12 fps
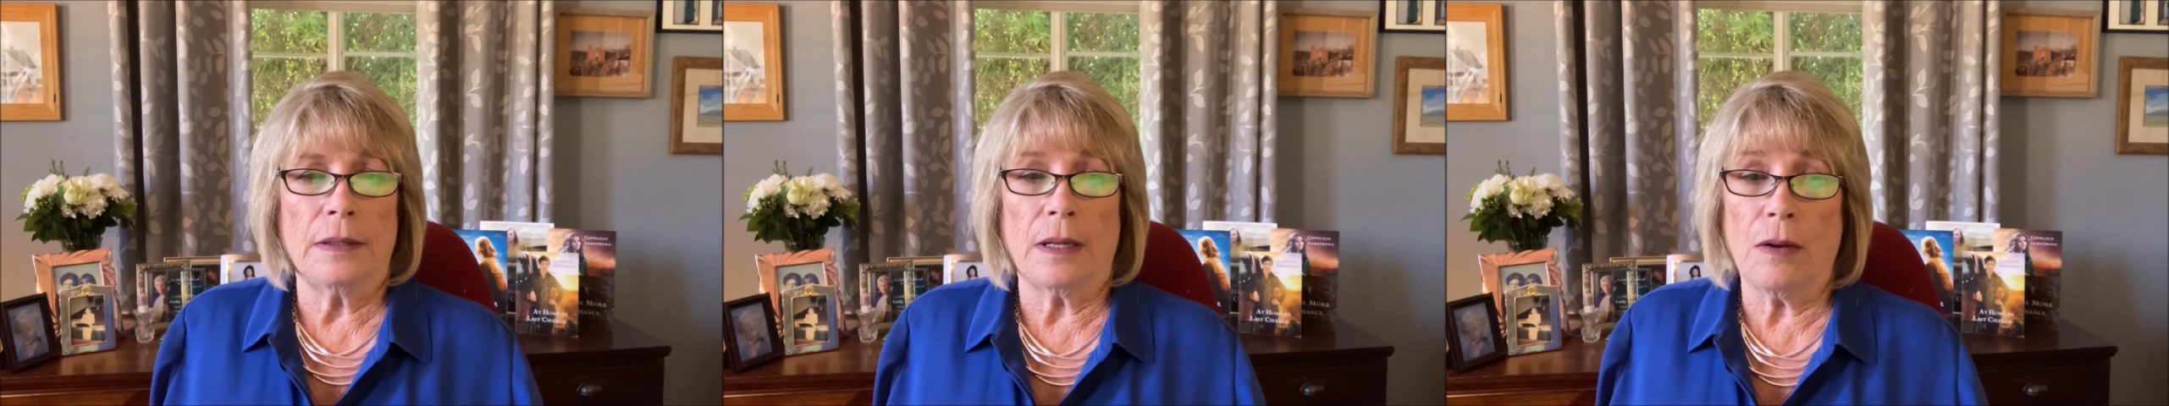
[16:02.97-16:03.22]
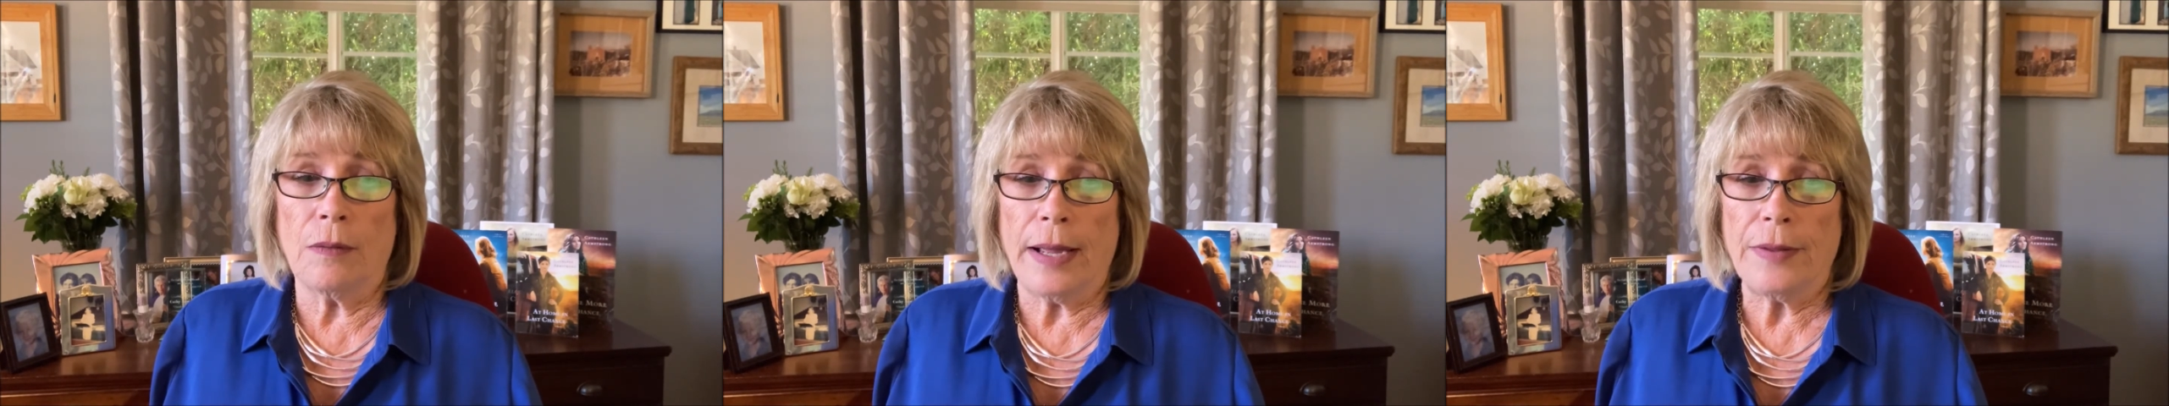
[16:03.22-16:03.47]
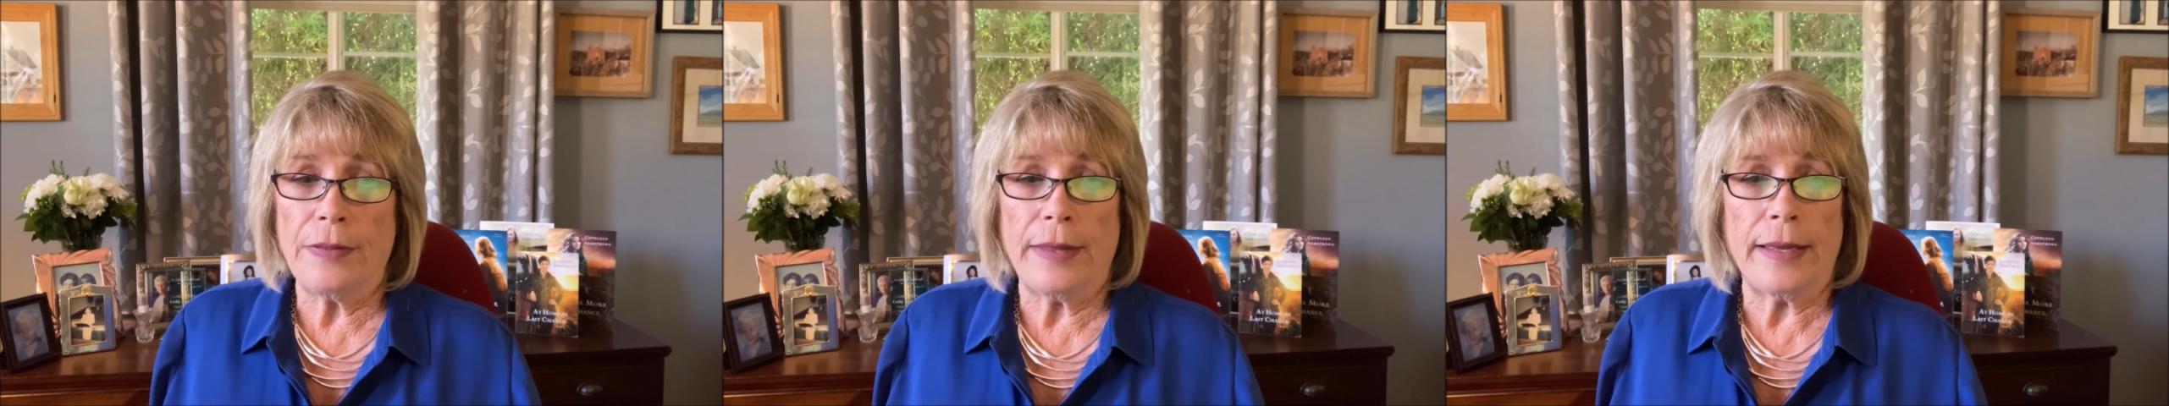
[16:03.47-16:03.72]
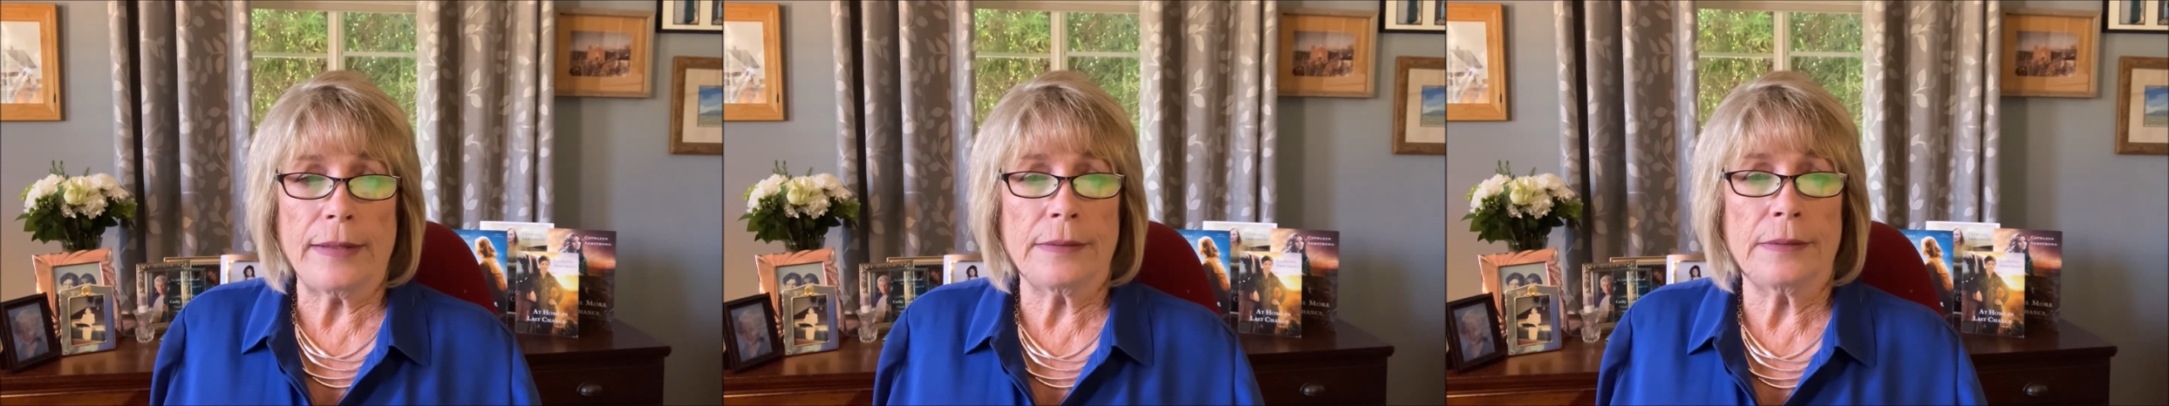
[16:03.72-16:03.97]
All right
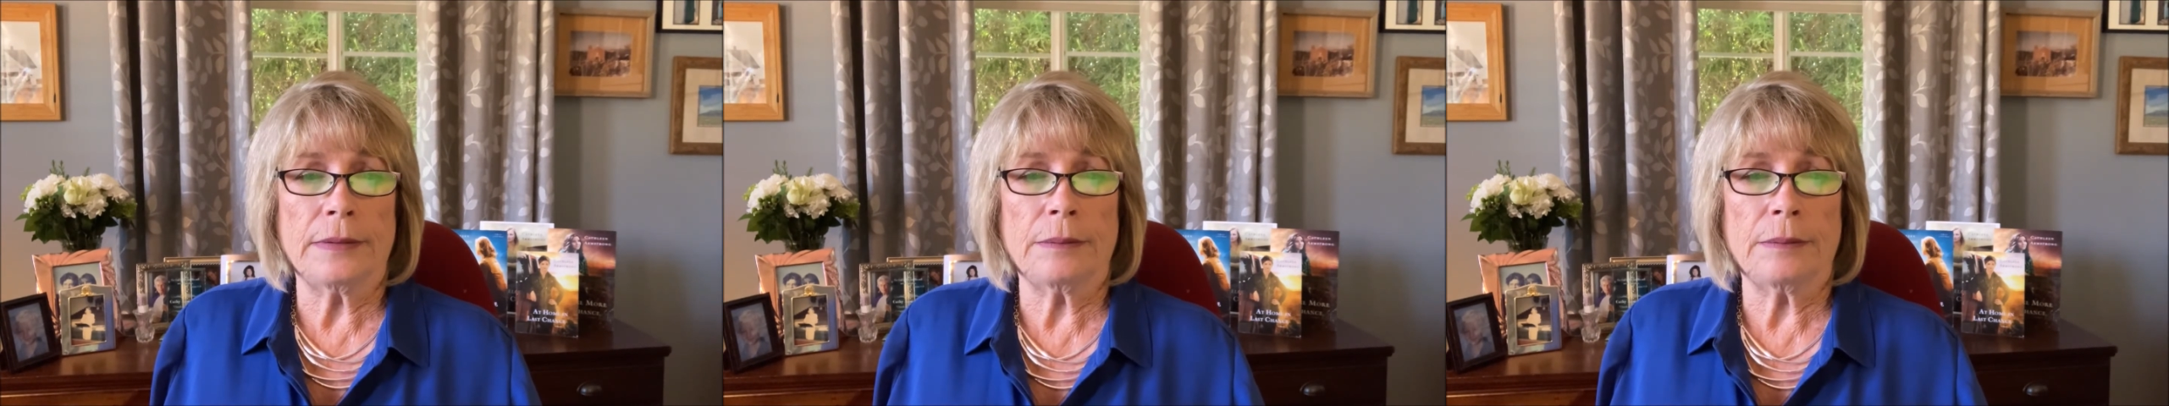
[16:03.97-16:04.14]
then.